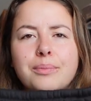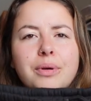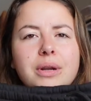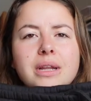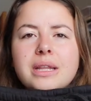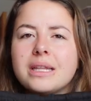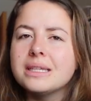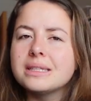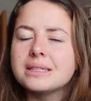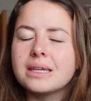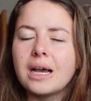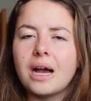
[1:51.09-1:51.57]

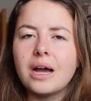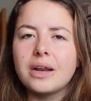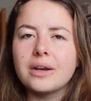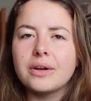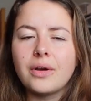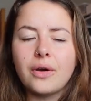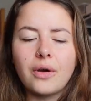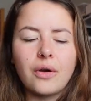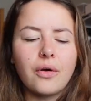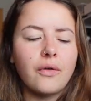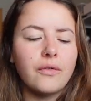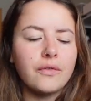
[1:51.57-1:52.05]
putting these
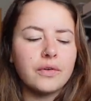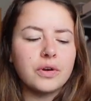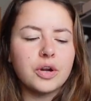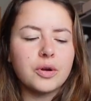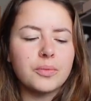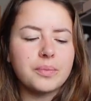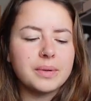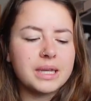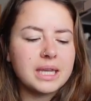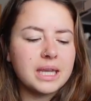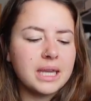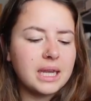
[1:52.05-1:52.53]
on over
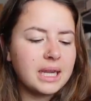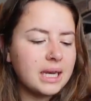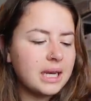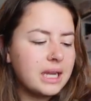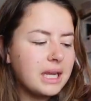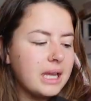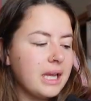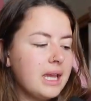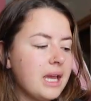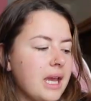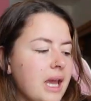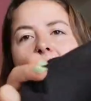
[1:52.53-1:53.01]
your
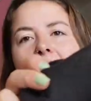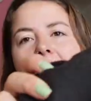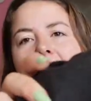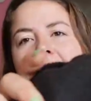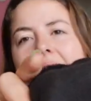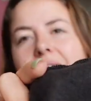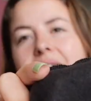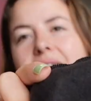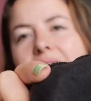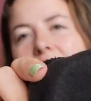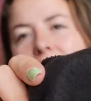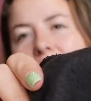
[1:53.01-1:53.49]
bikini.
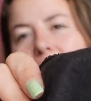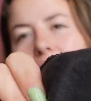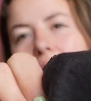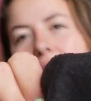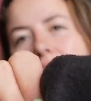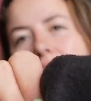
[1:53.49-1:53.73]
And they're